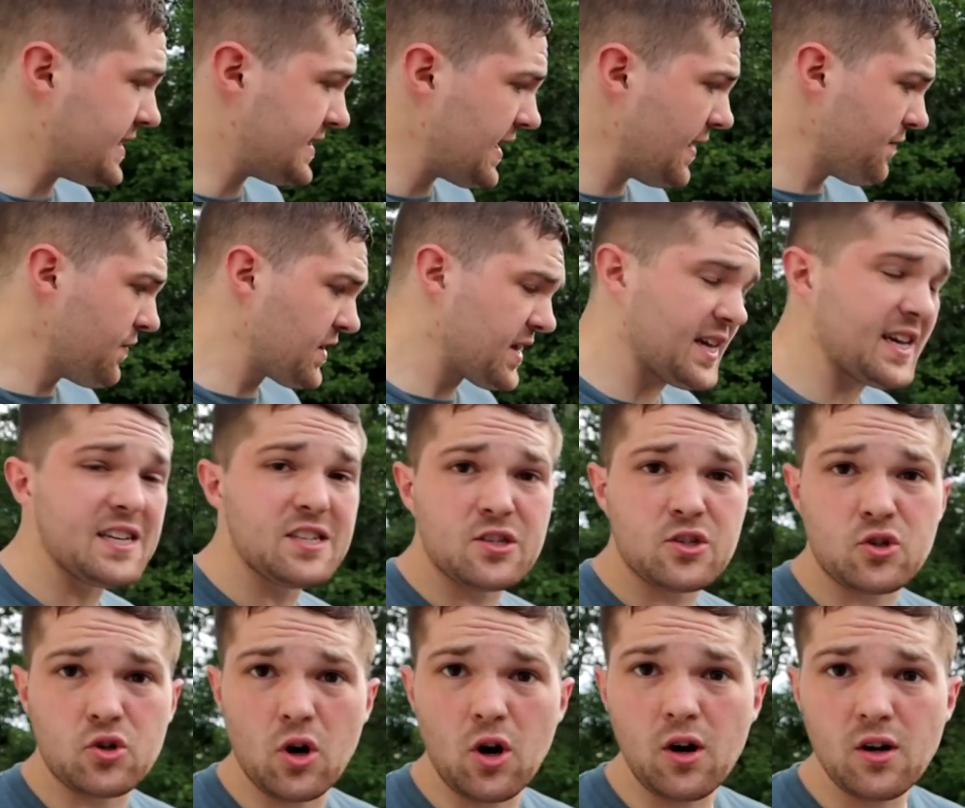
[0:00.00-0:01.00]
It definitely is
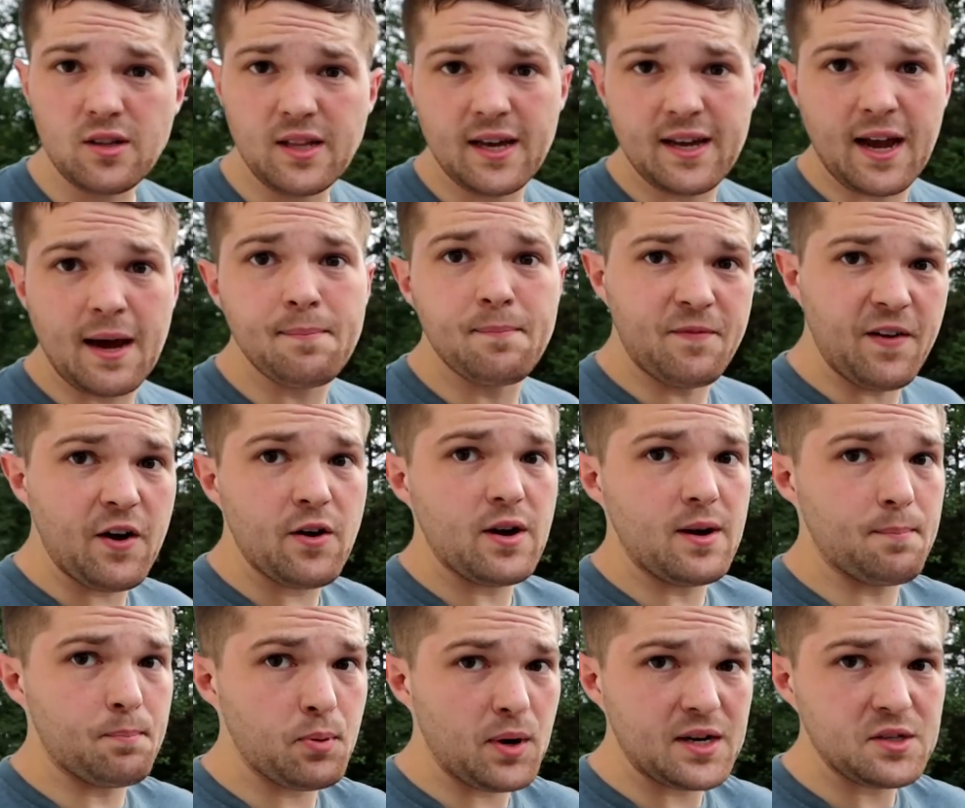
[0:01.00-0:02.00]
strong. Like, I'm
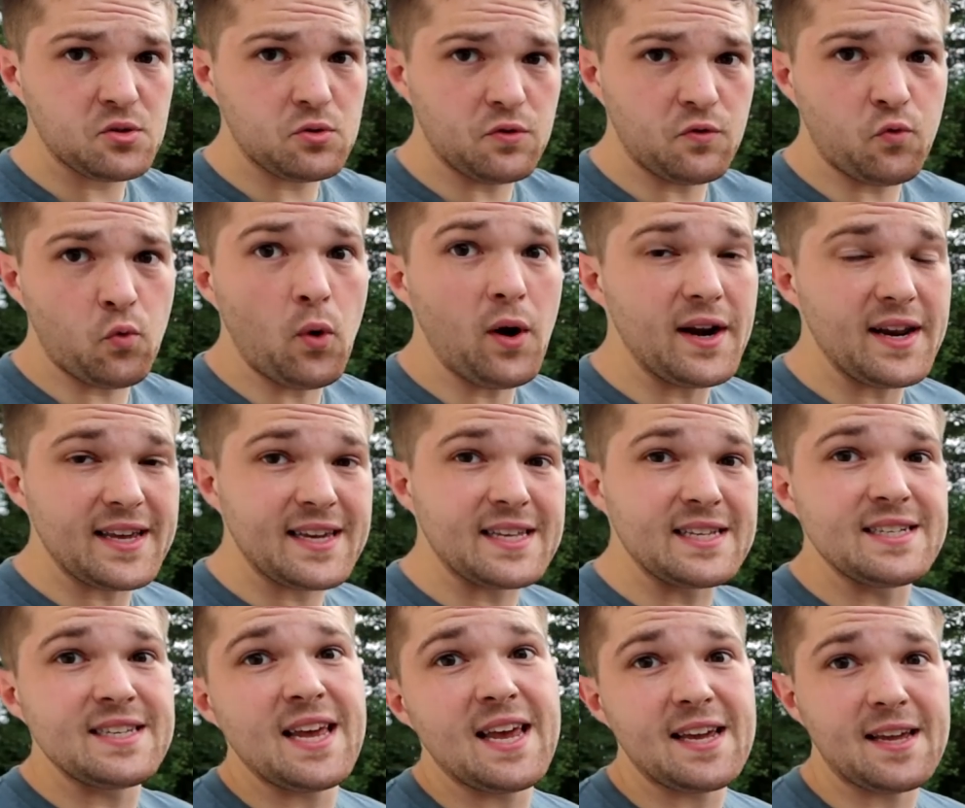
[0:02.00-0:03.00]
very impressed with what it
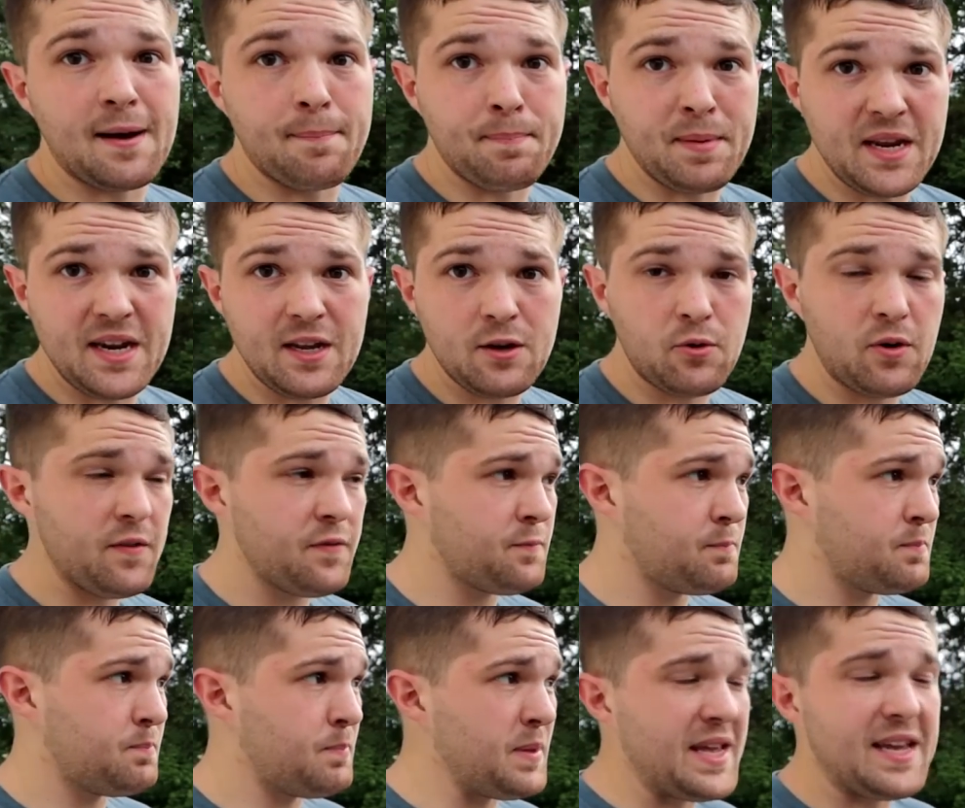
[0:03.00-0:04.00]
can take a beating with,
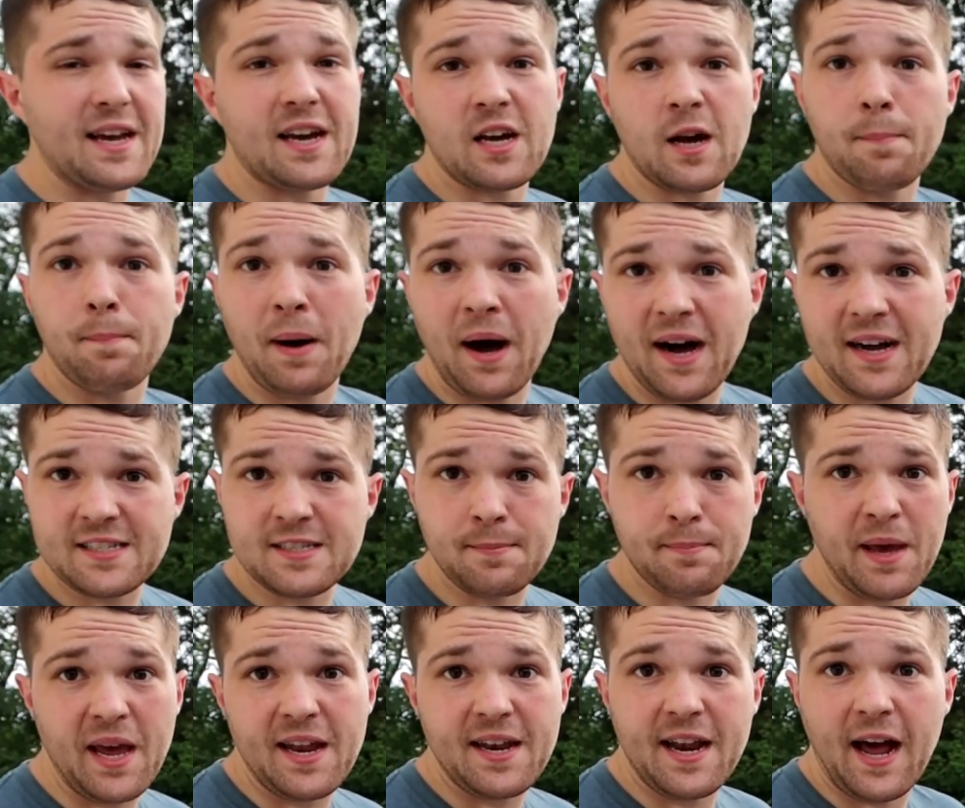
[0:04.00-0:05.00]
being a
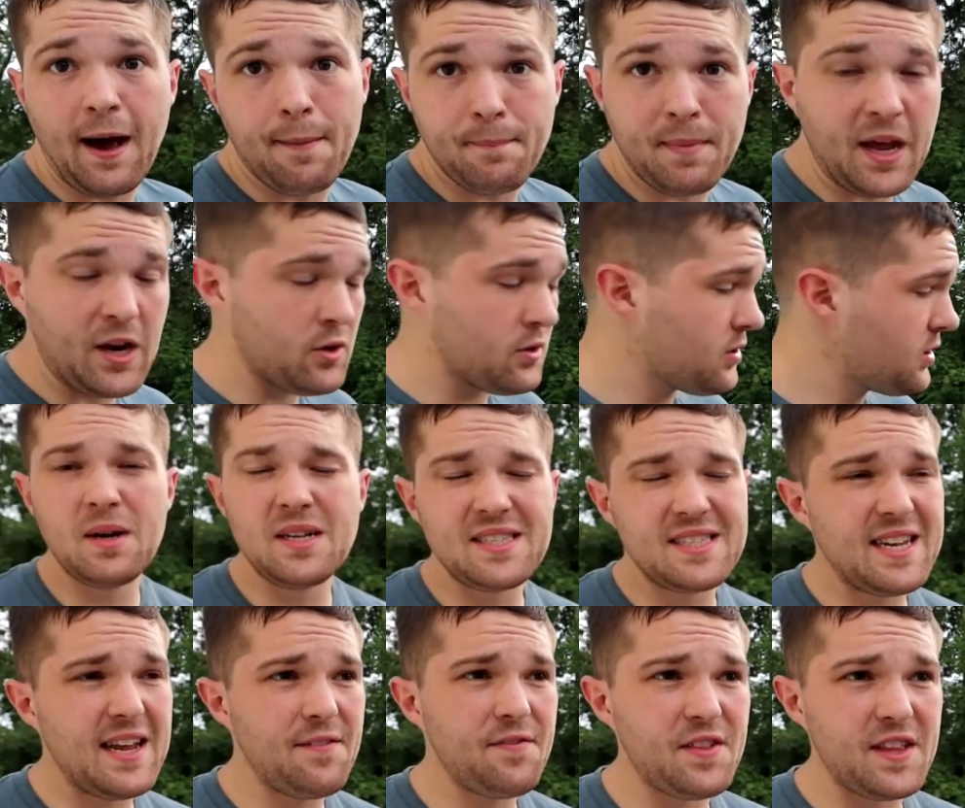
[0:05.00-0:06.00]
composite bed, not metal, but
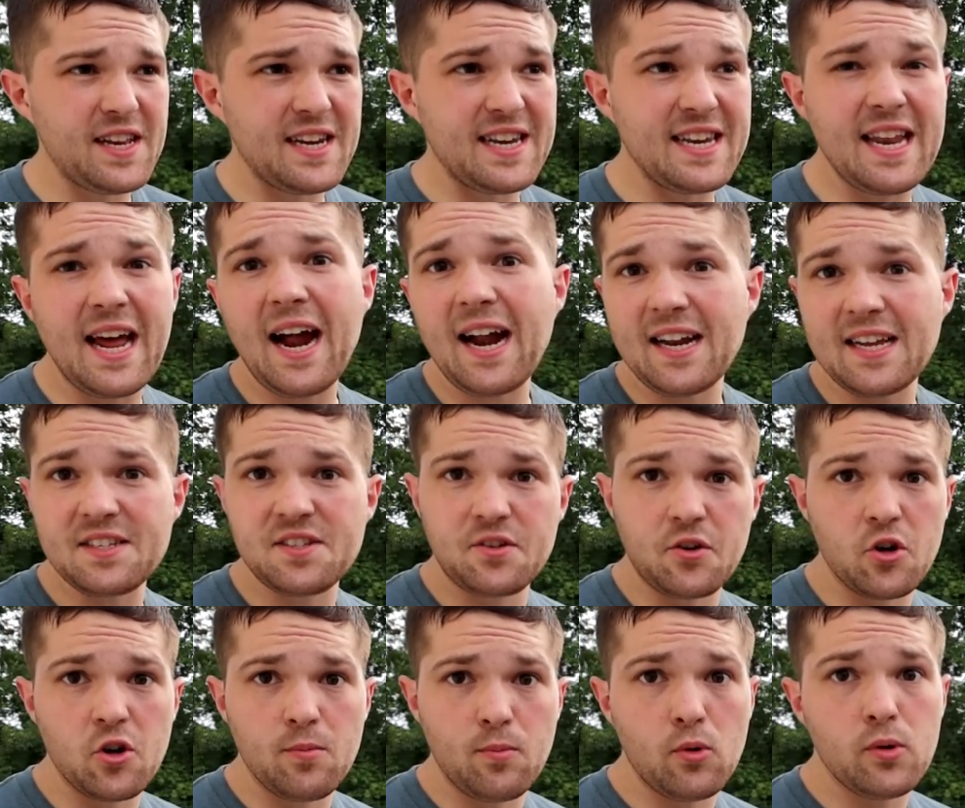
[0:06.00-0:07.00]
it's definitely not as
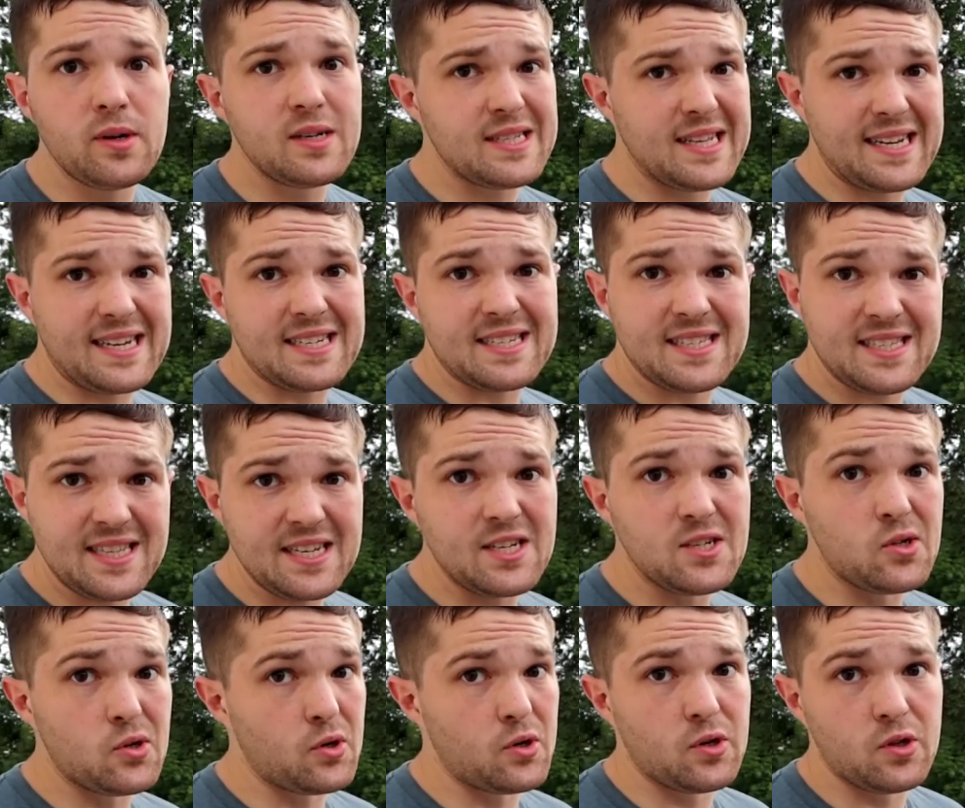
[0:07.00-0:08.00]
durable as like a
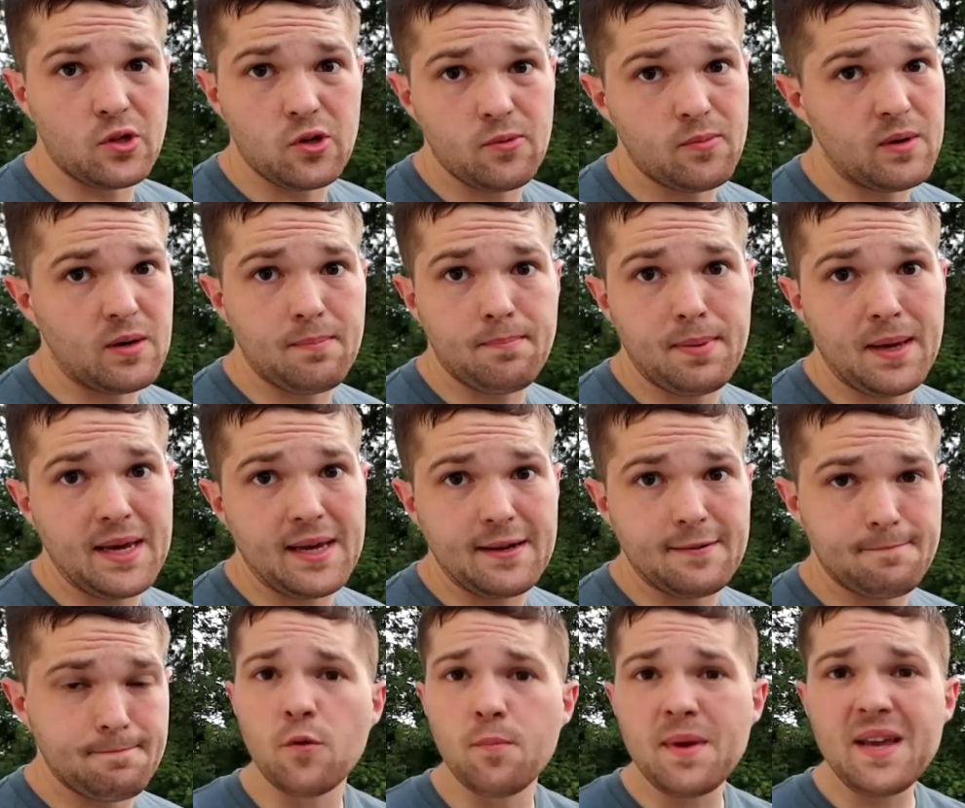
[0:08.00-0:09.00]
steel or an aluminum bed.
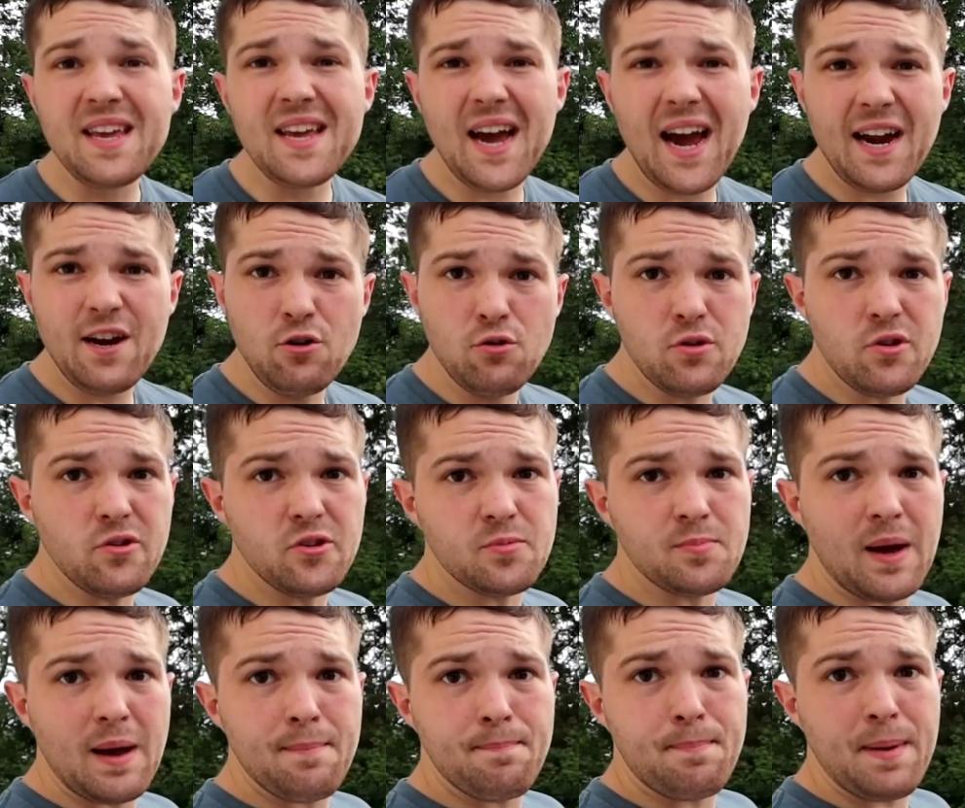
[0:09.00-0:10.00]
For me, I don't
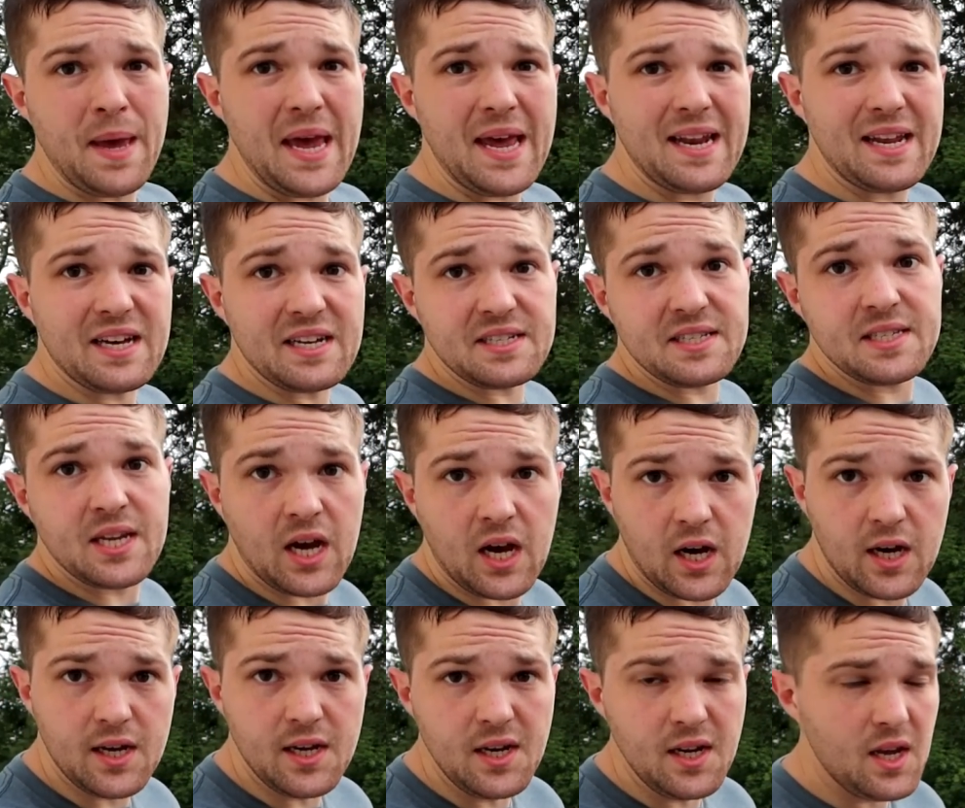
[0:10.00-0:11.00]
use my bed a
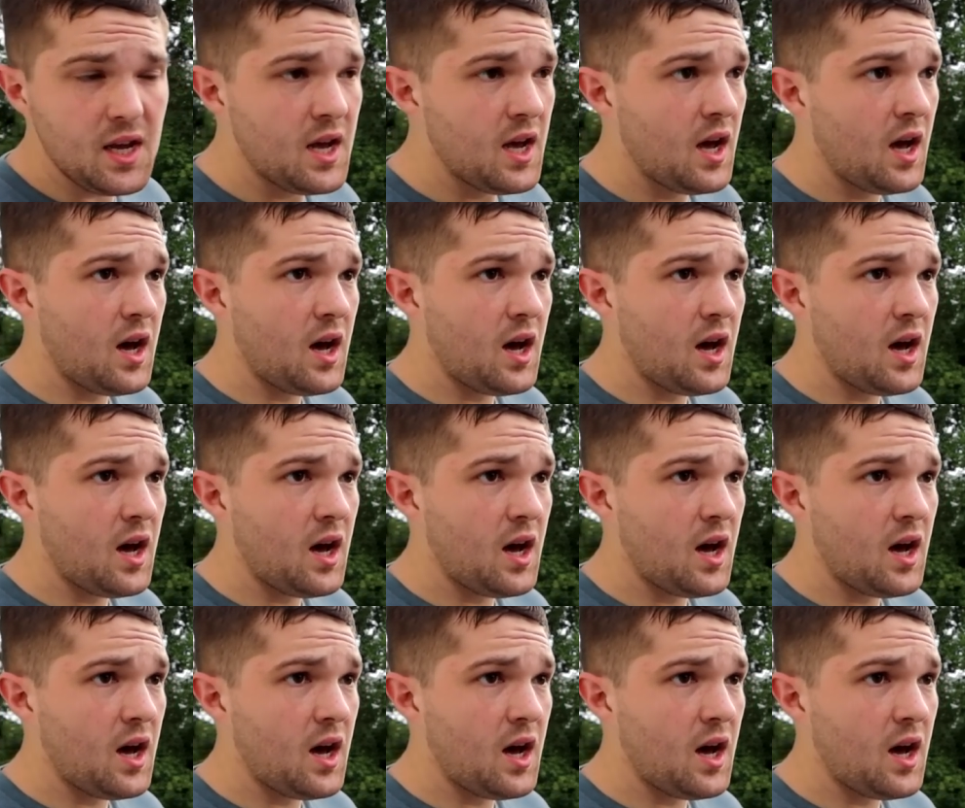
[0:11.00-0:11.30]
ton.